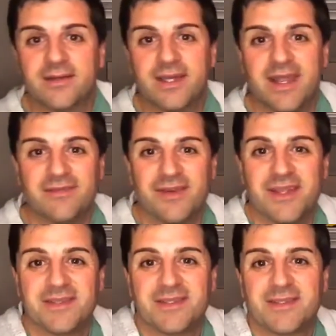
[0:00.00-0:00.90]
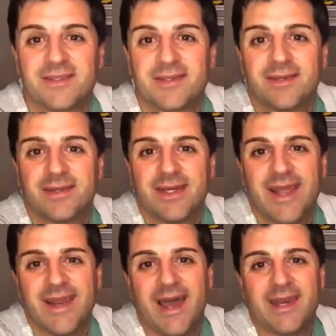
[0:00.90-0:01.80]
Good night, friends. Good
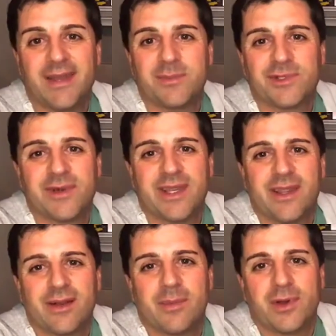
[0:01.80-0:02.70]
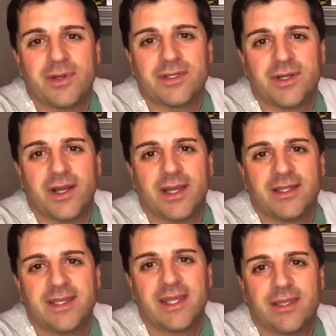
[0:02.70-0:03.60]
night, Heidi. I'm sorry to hear about your truck. I
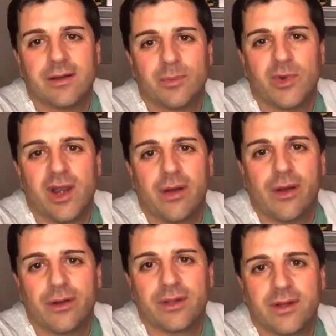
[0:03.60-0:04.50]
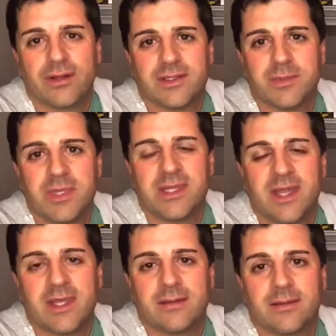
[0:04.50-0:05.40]
take your prayer earlier to mean
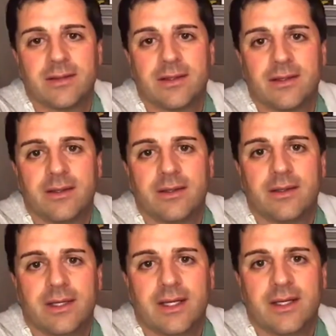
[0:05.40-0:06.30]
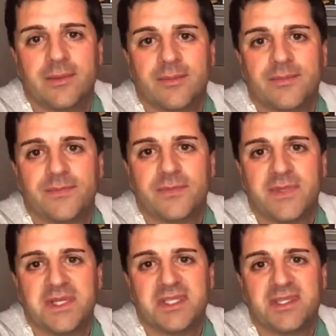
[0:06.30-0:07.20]
that um,
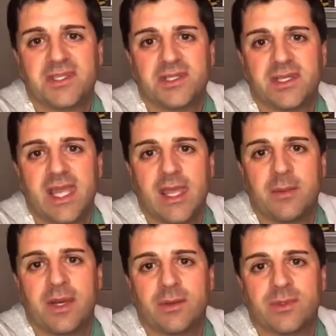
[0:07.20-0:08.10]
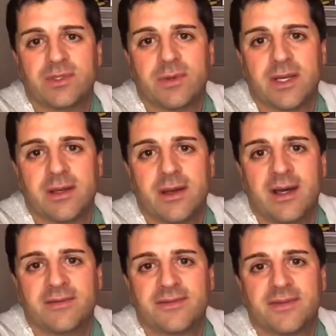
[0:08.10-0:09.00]
the decision came and it was written
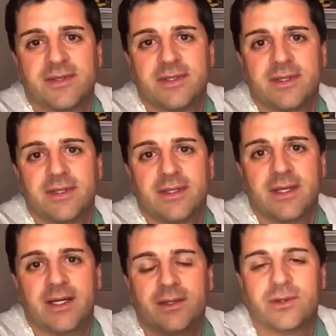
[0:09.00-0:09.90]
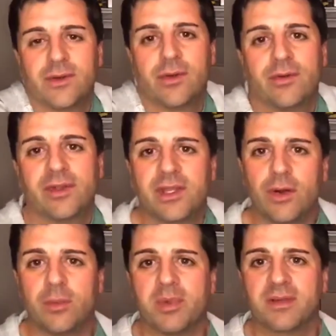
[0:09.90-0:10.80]
off. I know you are really
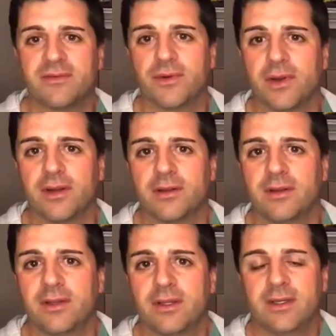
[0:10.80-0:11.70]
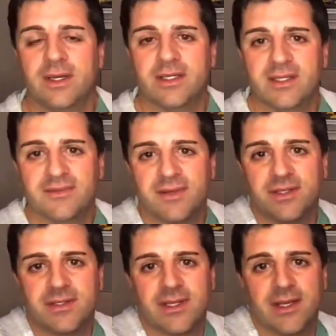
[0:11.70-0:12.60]
hoping for a
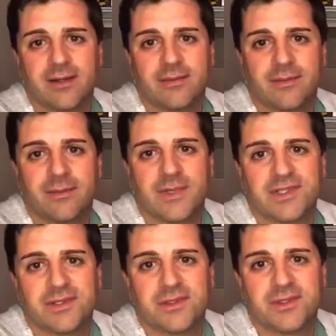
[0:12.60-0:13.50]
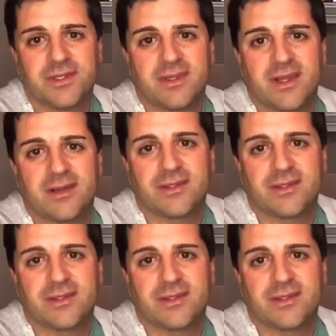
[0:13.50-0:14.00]
different uh, resolution there.